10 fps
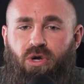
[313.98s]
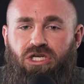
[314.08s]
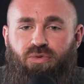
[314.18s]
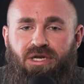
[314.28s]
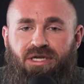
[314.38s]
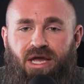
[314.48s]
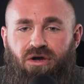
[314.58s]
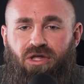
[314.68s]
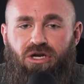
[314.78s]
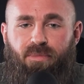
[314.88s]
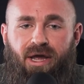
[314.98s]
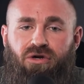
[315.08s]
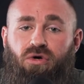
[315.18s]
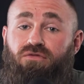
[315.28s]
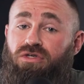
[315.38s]
the quickest way to calculate your
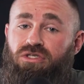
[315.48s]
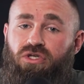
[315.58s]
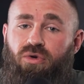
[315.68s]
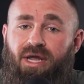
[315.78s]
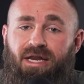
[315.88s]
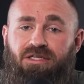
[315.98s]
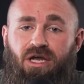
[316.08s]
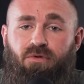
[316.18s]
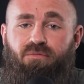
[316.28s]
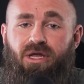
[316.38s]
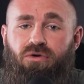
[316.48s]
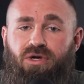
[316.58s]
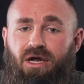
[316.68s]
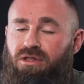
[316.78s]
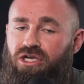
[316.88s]
macros versus doing any type of manual
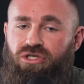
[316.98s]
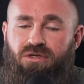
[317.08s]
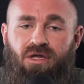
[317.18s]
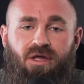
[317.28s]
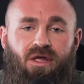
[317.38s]
calculation,